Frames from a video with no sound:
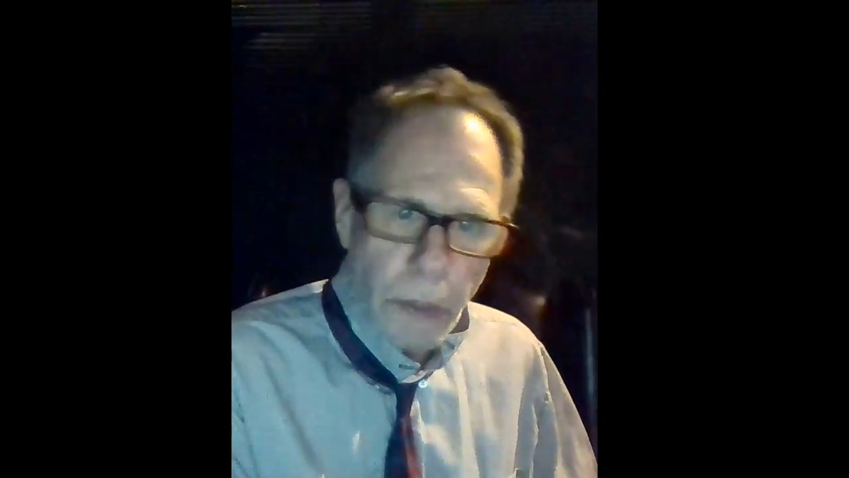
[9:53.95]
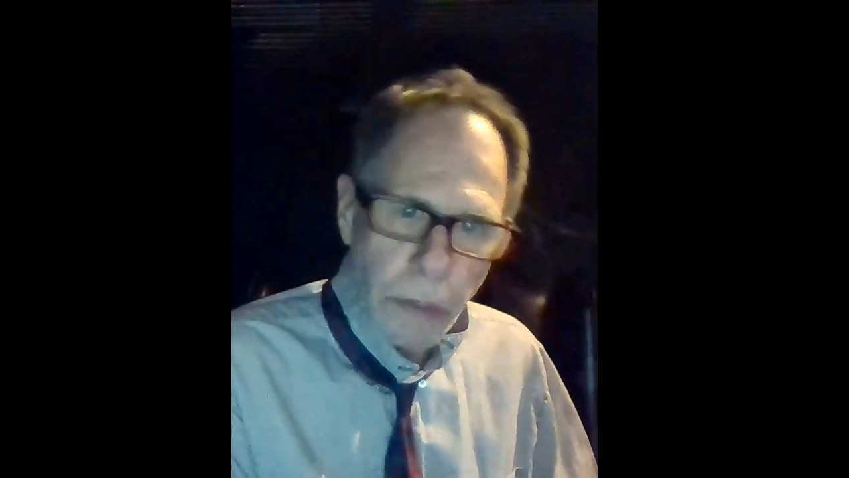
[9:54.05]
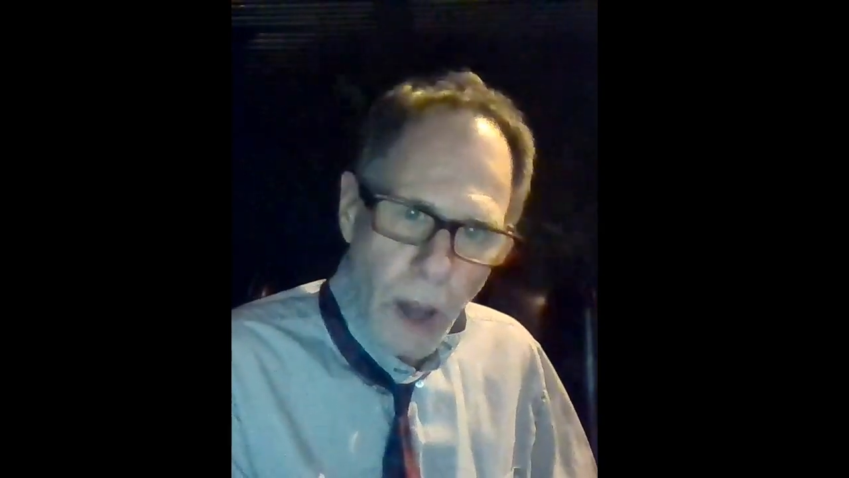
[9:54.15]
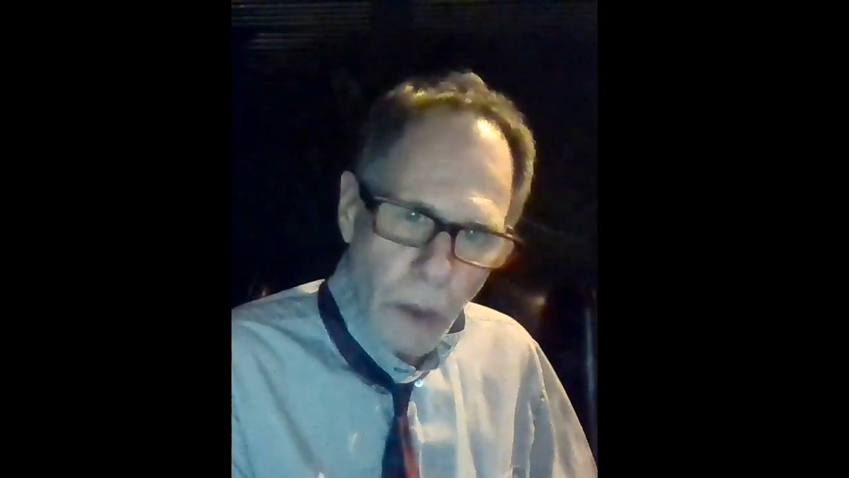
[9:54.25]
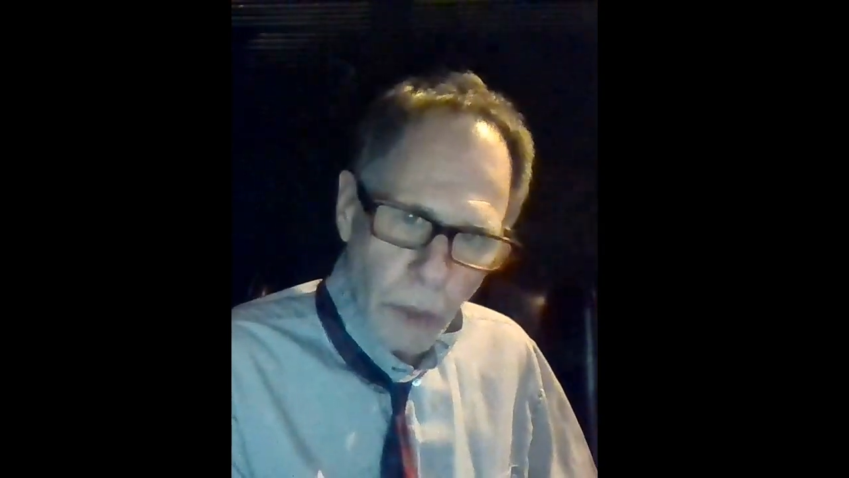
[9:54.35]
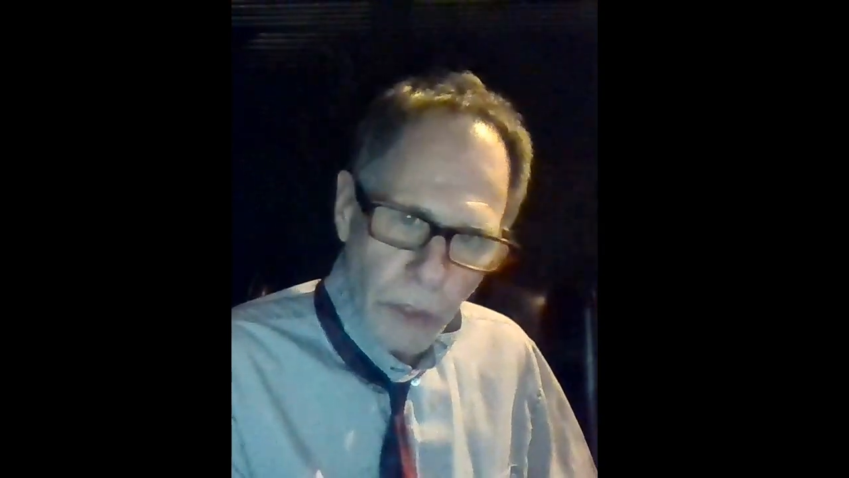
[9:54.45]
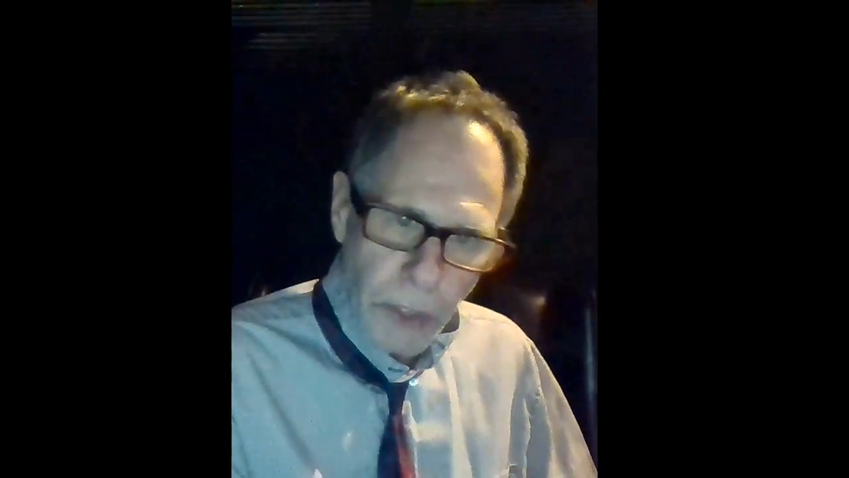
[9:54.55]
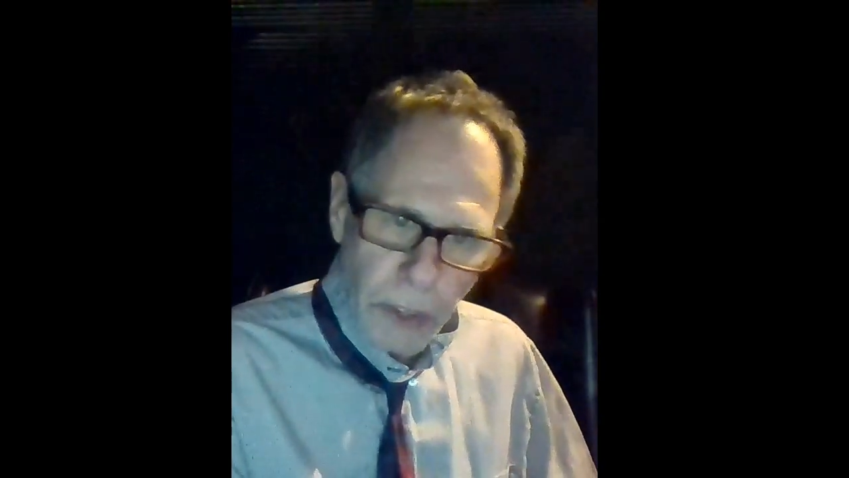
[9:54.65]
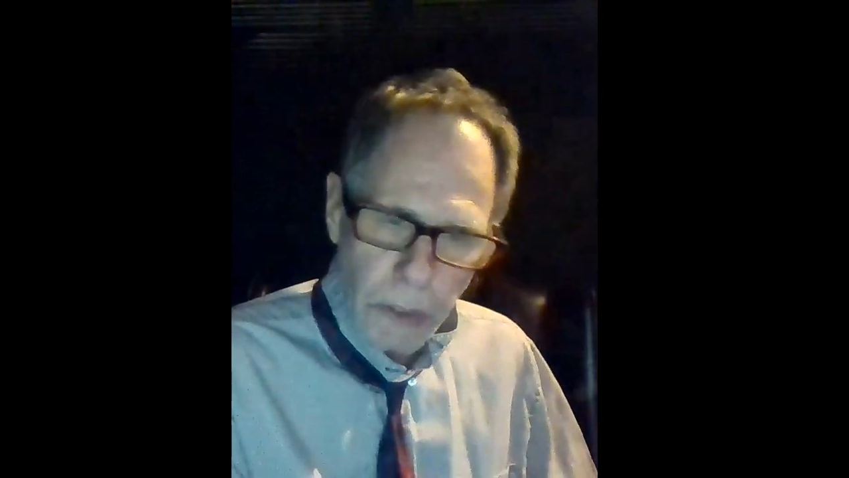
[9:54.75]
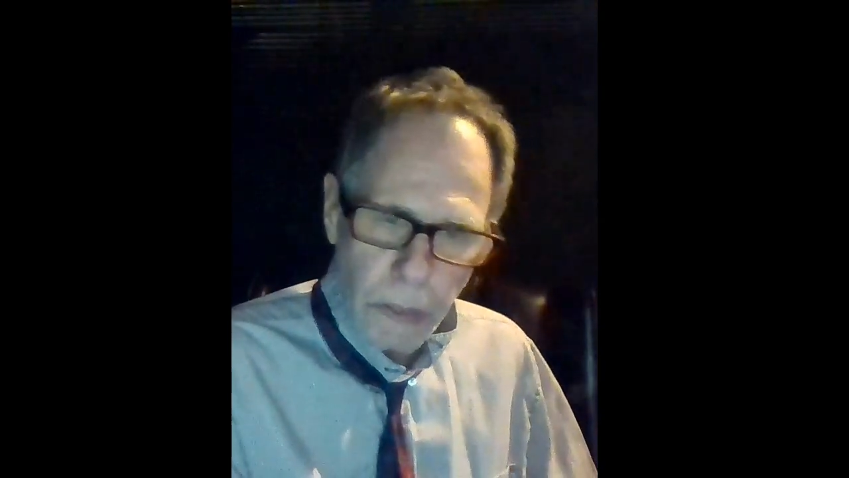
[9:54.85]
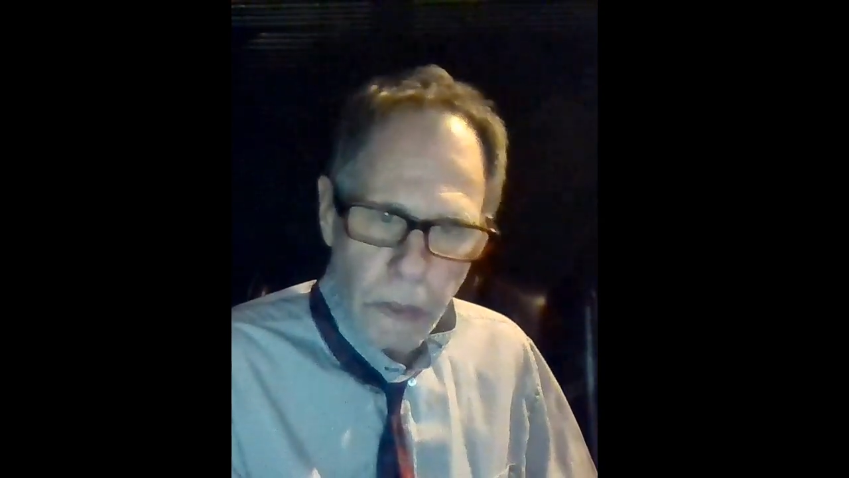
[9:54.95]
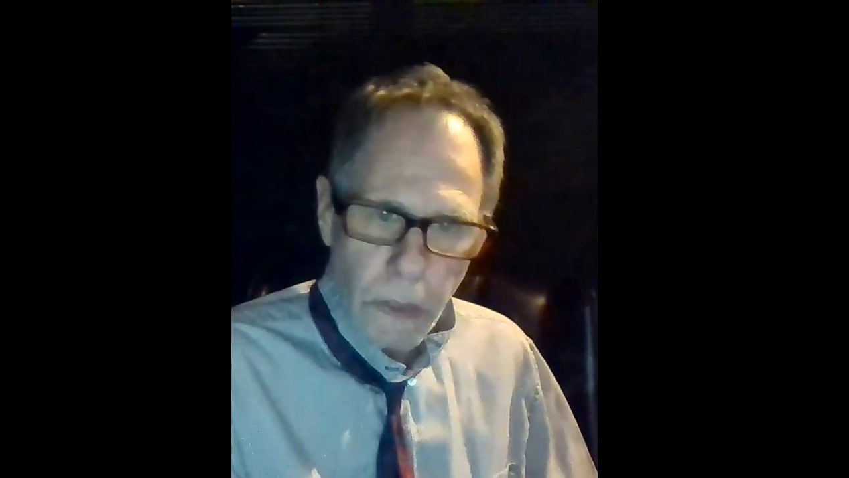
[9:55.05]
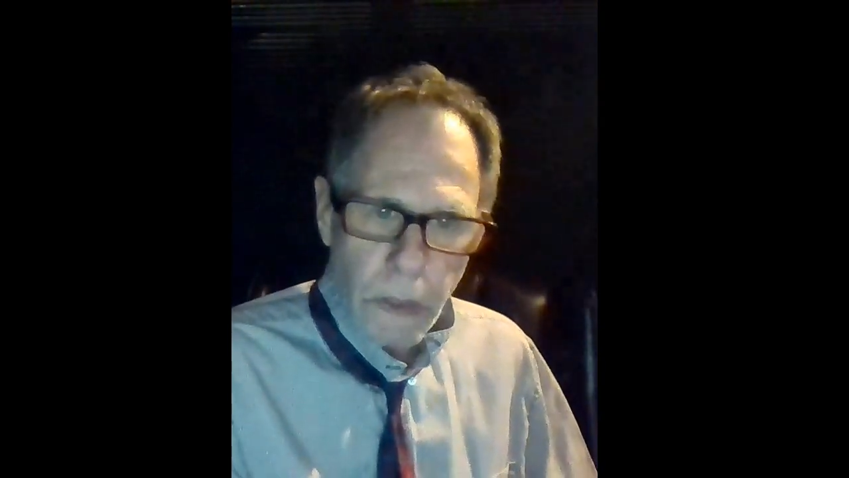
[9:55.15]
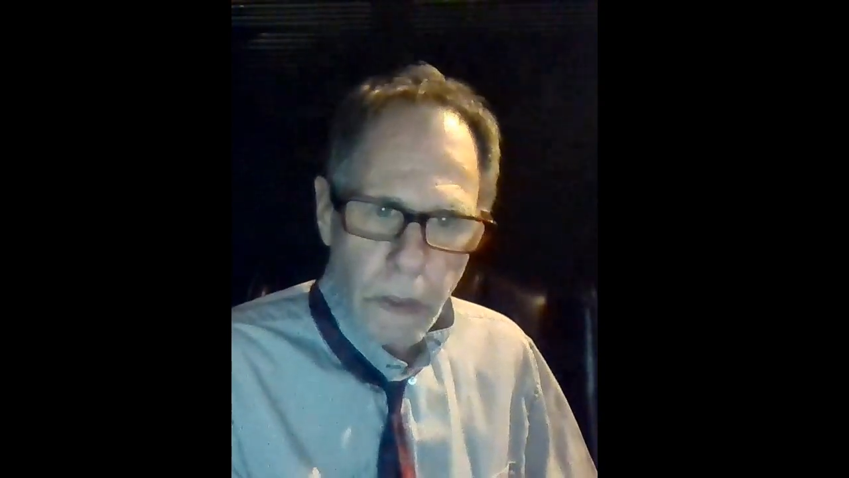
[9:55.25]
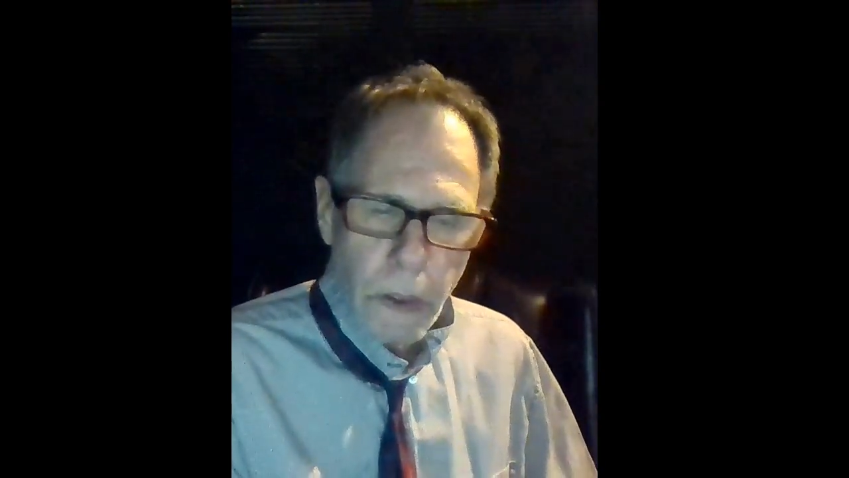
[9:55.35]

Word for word: that the plot will thicken.